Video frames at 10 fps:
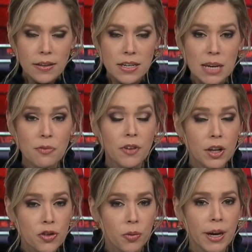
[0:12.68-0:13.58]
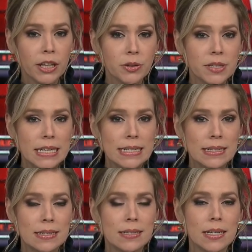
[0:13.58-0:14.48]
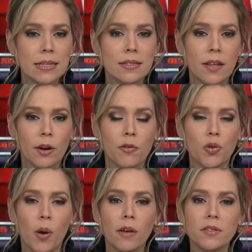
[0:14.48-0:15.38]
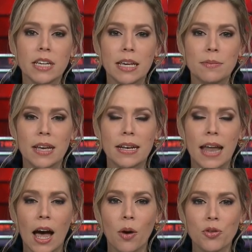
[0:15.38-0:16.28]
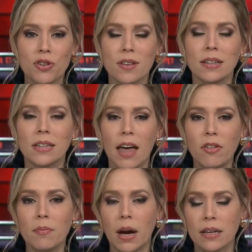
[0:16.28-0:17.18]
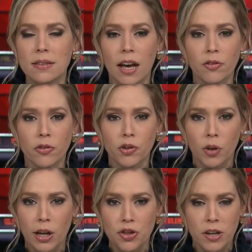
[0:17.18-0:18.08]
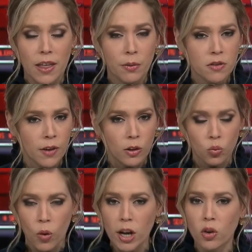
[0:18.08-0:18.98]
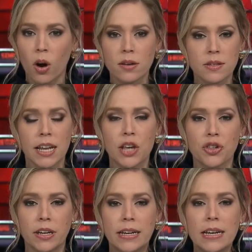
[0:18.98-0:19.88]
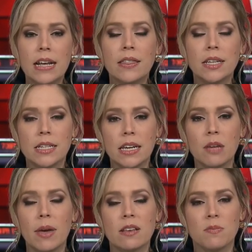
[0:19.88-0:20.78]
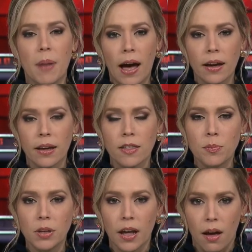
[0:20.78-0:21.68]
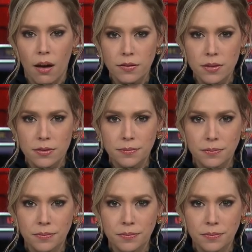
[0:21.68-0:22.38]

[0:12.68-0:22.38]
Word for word: The team finished the regular season sixth out of 12 teams, and now, just 11 months after the tragedy that was felt right across the nation, the team is back in the playoffs.